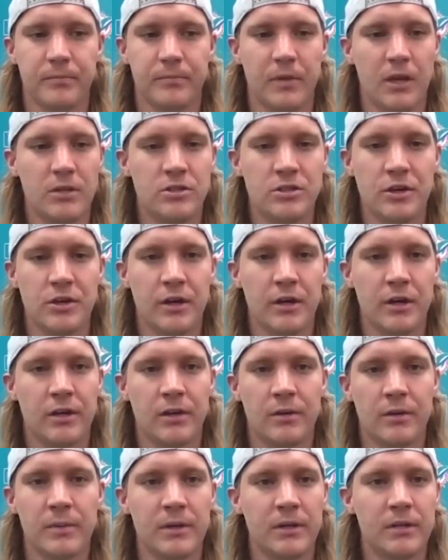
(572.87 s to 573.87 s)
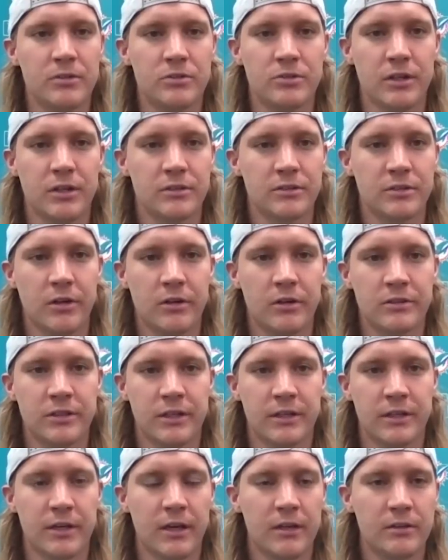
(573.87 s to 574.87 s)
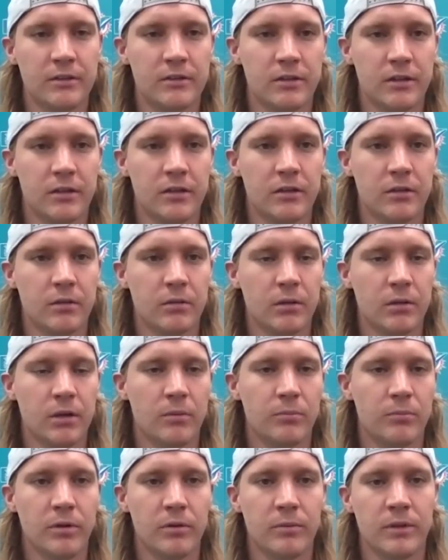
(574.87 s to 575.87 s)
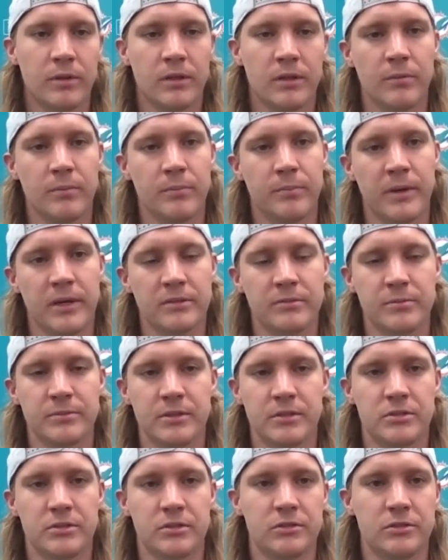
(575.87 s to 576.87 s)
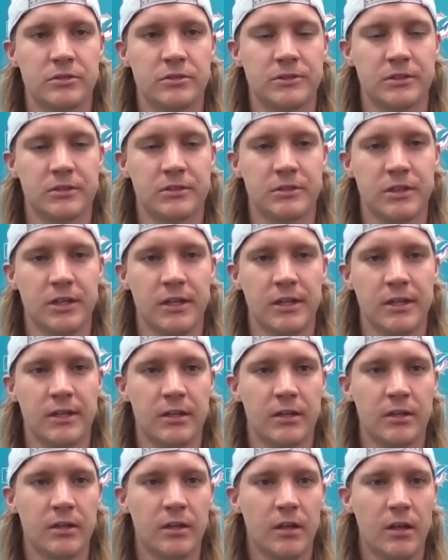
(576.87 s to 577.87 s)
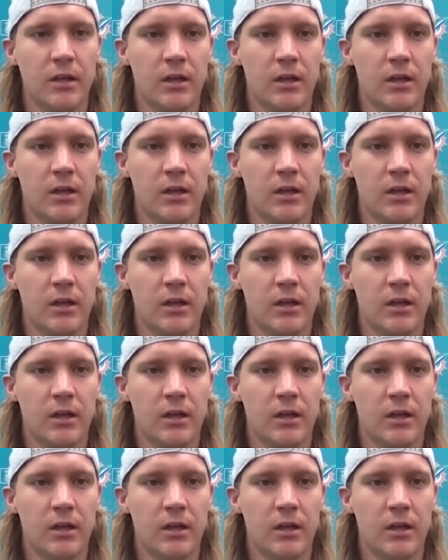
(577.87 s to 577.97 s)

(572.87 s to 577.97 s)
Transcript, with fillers: each year I come in and train as hard as I can to um, put me in the best position to succeed, and